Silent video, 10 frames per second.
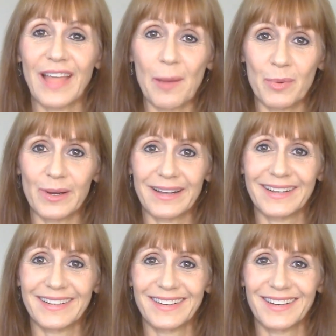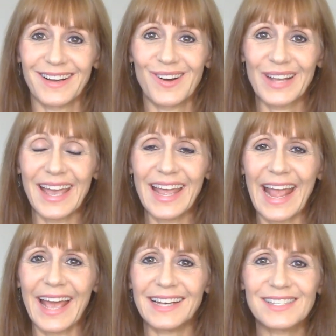that book. Okay,
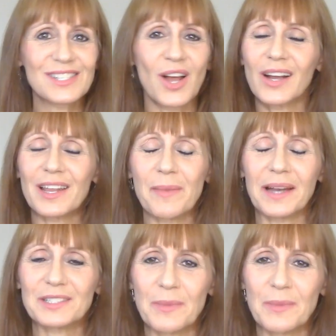and just talking about it's